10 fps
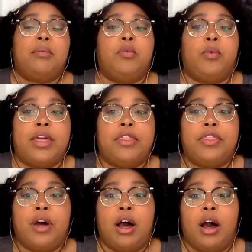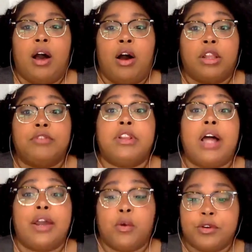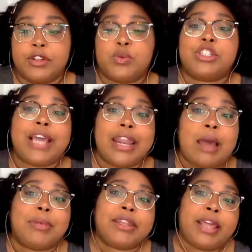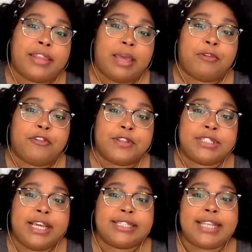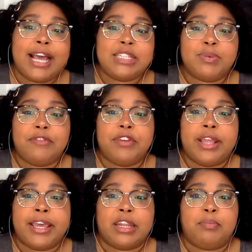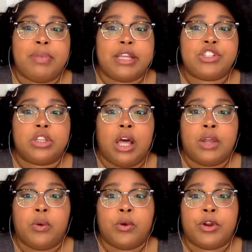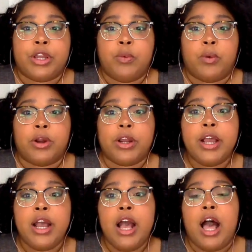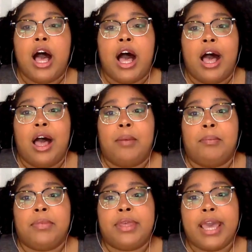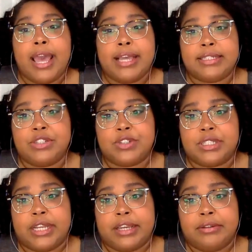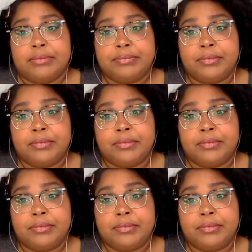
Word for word: mm-hmm. with uh, all of the law and orders which again i mean they, they prefer the csis but i feel like in a pinch a law and order could work um, yeah. yeah. it's interesting